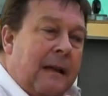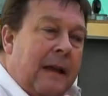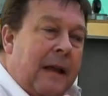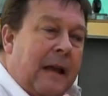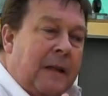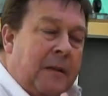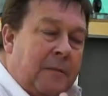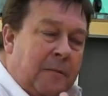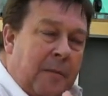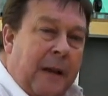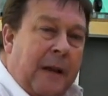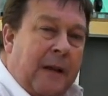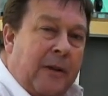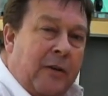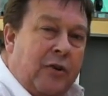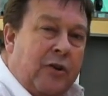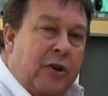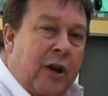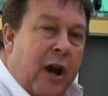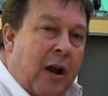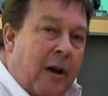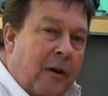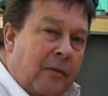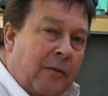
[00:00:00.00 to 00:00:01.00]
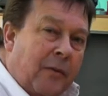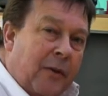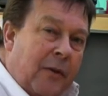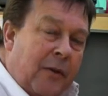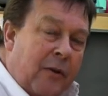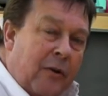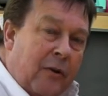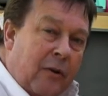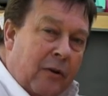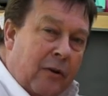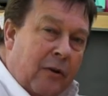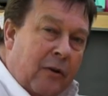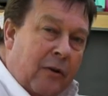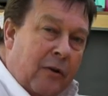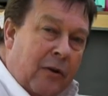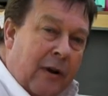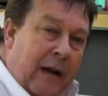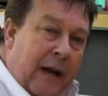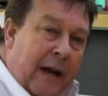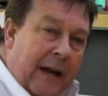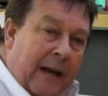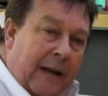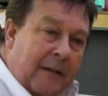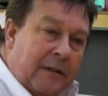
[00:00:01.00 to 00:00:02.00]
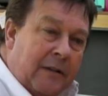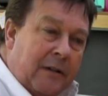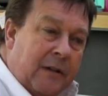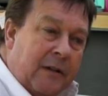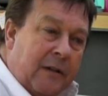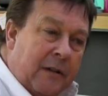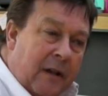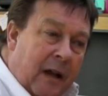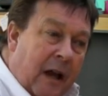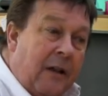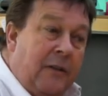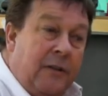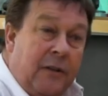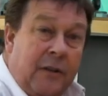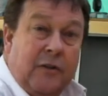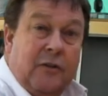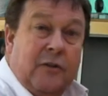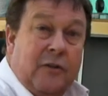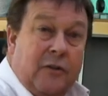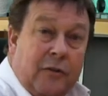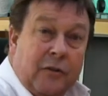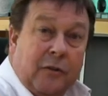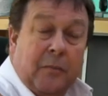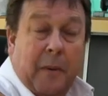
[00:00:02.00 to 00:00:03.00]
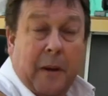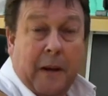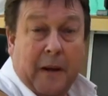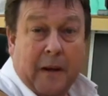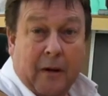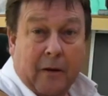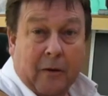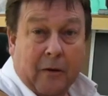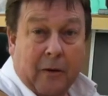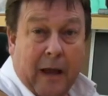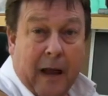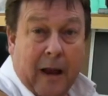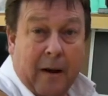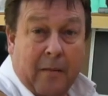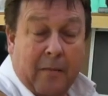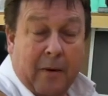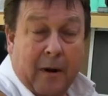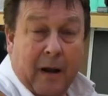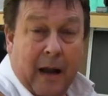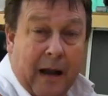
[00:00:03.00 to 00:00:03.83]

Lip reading: it's been shown that you can create a digital pinhole camera,